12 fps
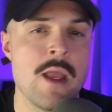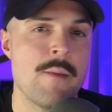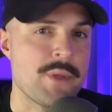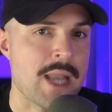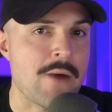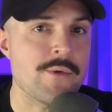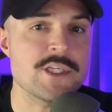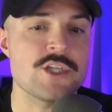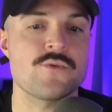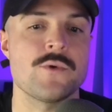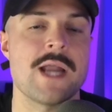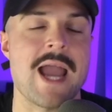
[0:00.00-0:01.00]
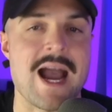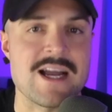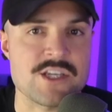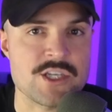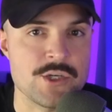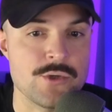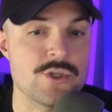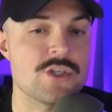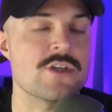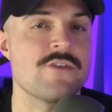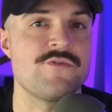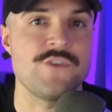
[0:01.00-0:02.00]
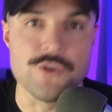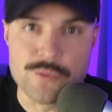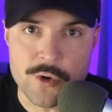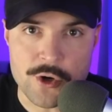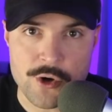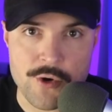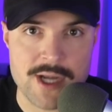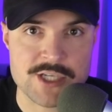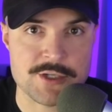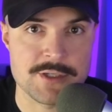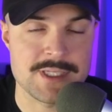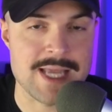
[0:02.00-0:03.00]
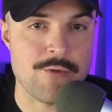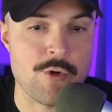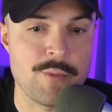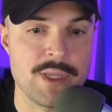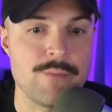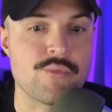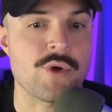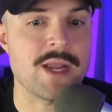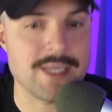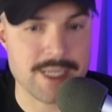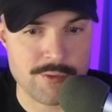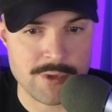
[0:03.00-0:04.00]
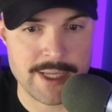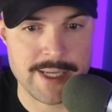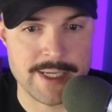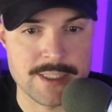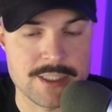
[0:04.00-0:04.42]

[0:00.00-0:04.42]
but now we just want to ask you just a few more questions that will be branding related.